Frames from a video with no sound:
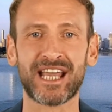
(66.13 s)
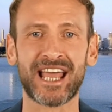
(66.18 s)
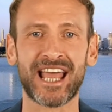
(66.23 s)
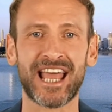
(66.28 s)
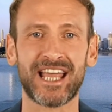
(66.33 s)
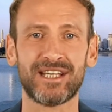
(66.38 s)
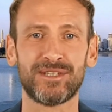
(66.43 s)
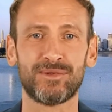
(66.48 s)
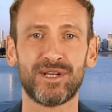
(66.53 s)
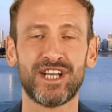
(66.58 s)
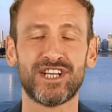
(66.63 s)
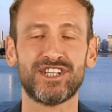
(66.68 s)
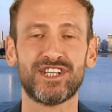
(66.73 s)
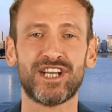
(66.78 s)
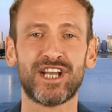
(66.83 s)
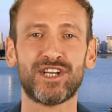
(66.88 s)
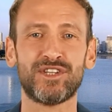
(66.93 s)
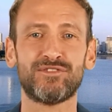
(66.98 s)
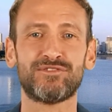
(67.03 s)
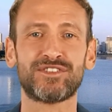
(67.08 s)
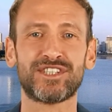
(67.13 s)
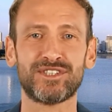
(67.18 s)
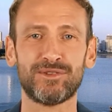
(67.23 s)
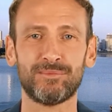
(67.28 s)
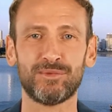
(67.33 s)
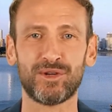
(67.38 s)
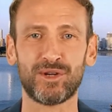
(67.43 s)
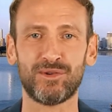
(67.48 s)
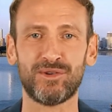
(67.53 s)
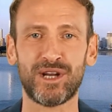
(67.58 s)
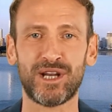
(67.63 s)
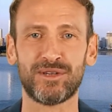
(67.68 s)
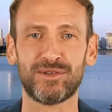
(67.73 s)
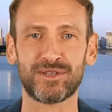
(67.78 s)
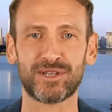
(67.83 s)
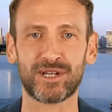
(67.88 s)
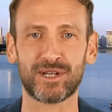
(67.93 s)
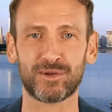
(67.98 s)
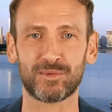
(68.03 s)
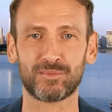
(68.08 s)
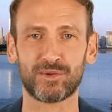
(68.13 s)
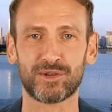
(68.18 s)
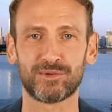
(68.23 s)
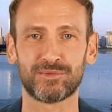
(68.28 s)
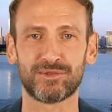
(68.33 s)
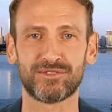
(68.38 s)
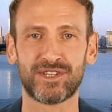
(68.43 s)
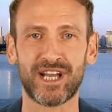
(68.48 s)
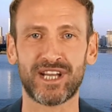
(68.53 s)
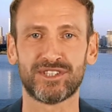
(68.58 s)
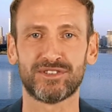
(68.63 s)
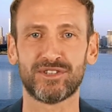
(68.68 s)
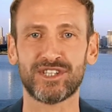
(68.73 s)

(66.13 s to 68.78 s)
and the Pensionado Visa program, which provides